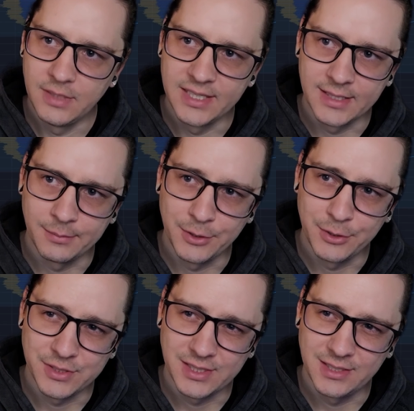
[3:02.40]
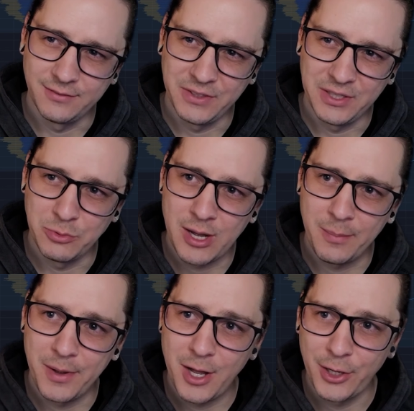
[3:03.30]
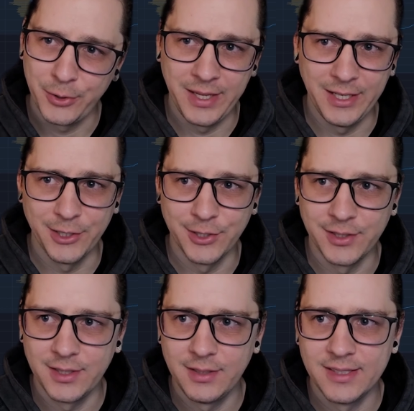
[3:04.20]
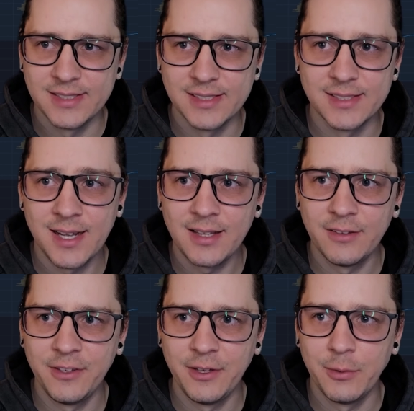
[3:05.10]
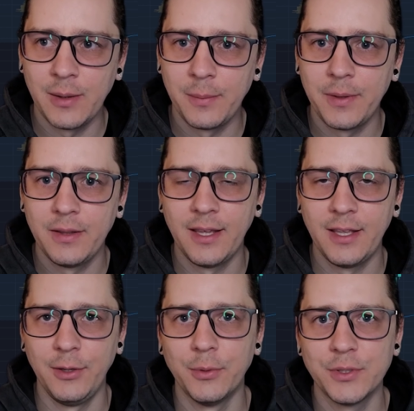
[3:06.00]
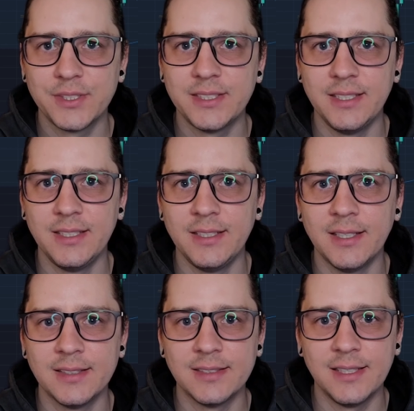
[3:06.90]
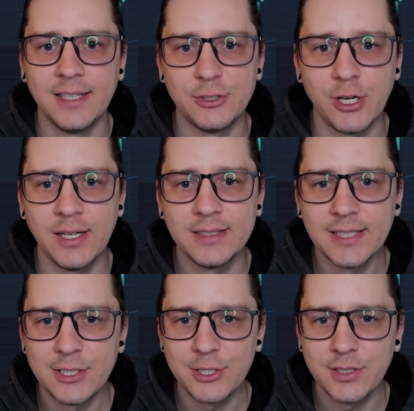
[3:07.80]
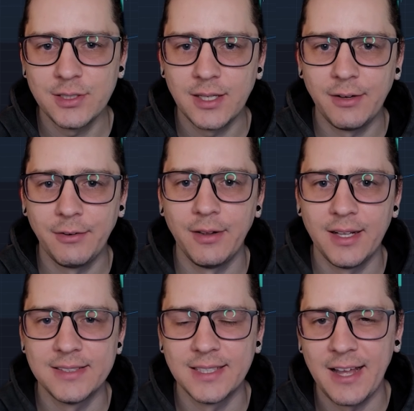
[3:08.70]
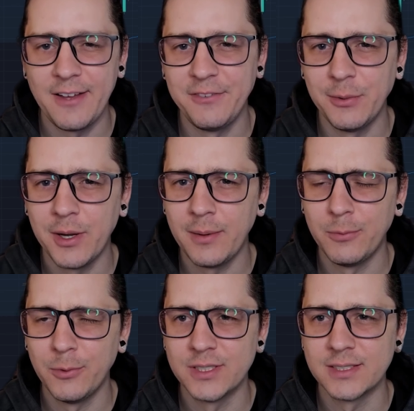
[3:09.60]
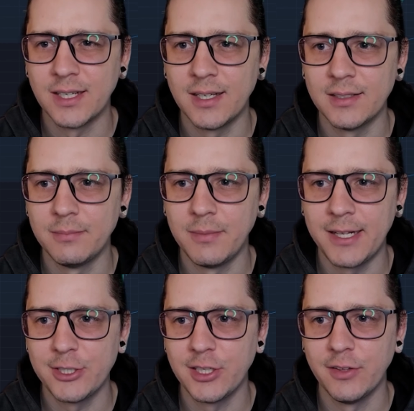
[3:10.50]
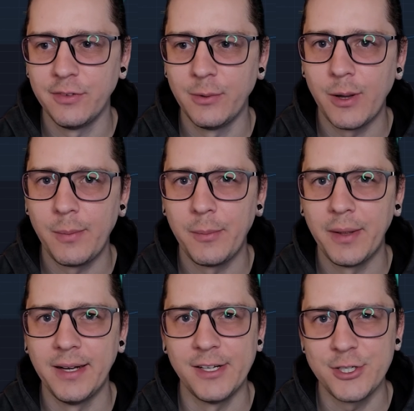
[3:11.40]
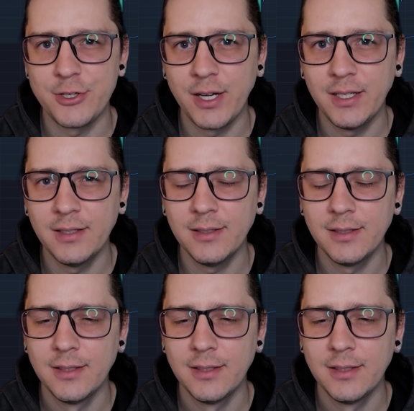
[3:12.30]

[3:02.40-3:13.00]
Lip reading: And then I'm using VWAP auto anchored. This is not the VWAP that you will see in today's trading session. I realized that VWAP was not matching the VWAP on my NinjaTrader,